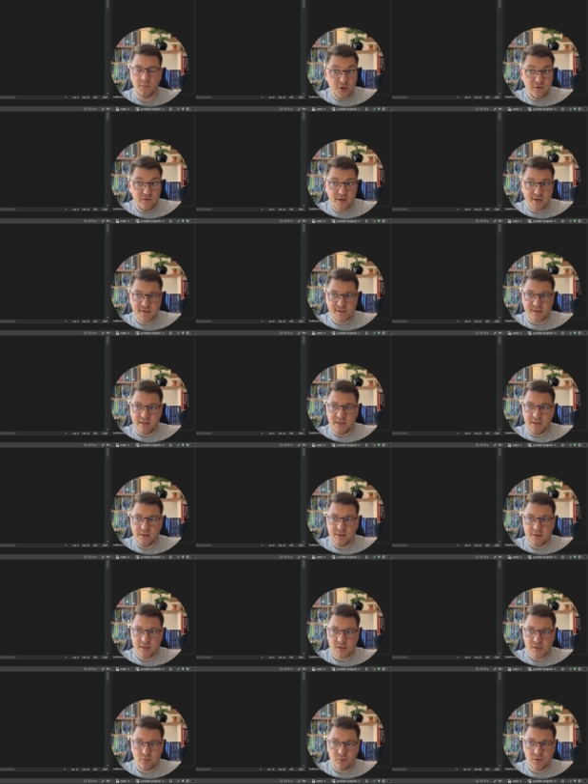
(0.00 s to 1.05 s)
Previously,
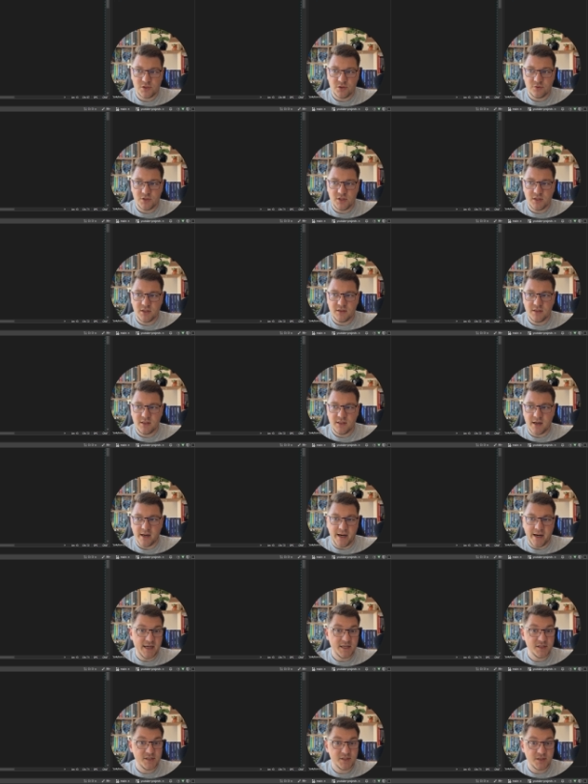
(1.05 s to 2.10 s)
this was using the
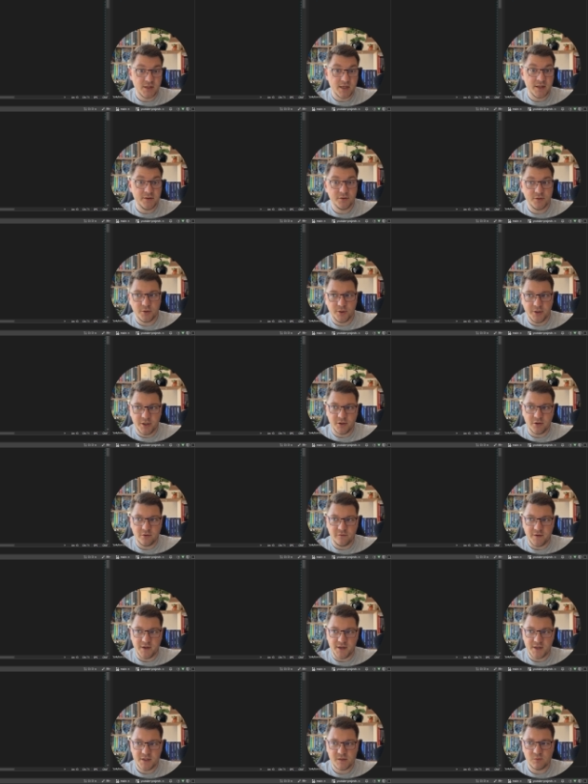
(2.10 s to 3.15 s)
iSender
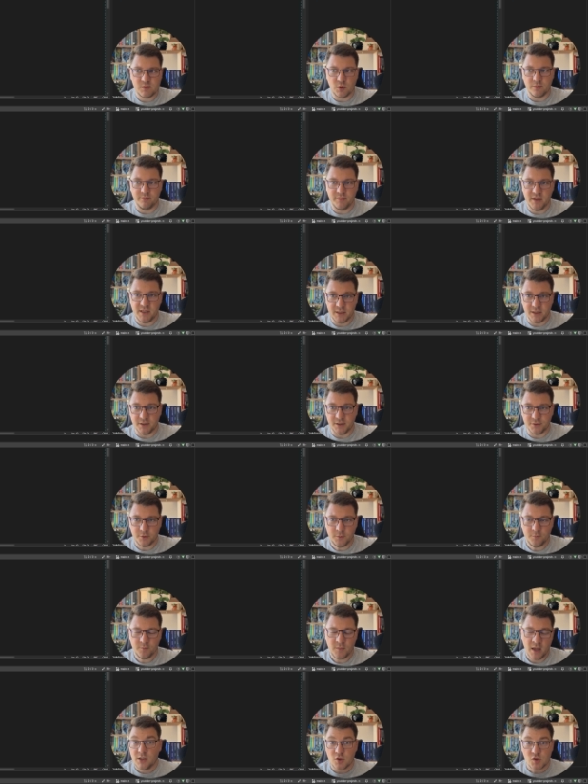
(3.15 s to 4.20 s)
interface from
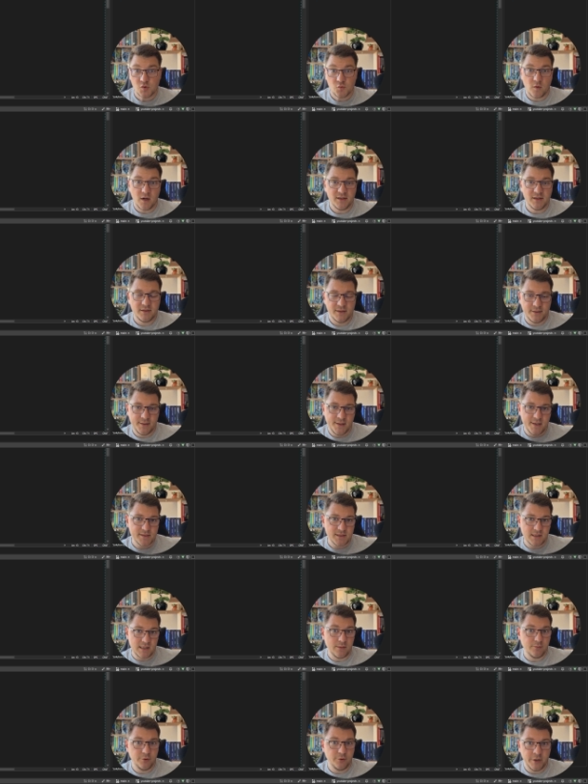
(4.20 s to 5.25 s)
MediatR because what this
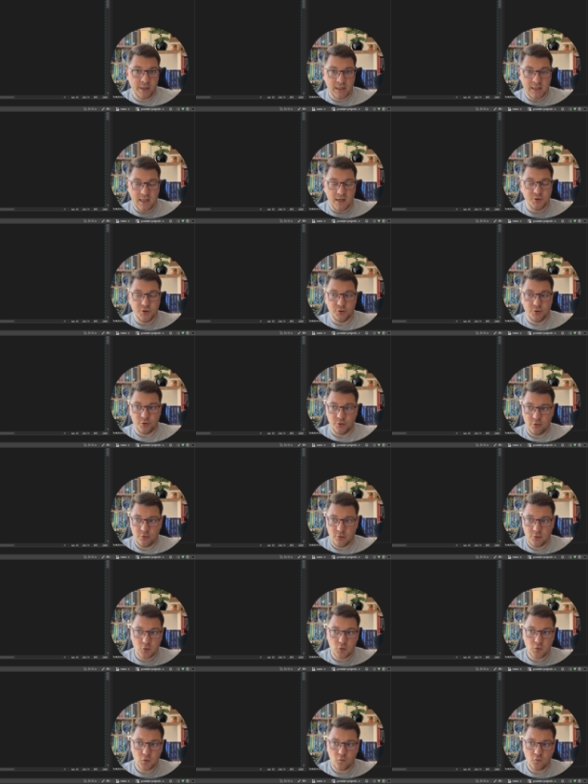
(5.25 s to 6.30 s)
library allowed you to
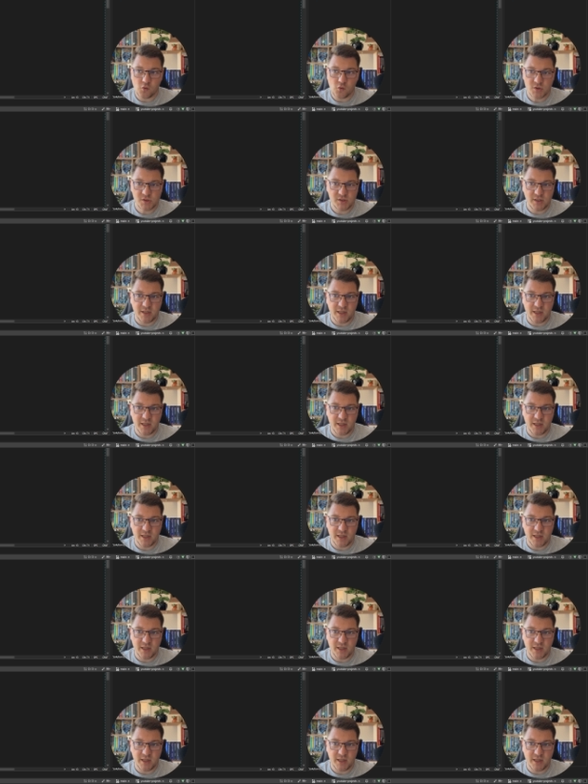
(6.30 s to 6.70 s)
do was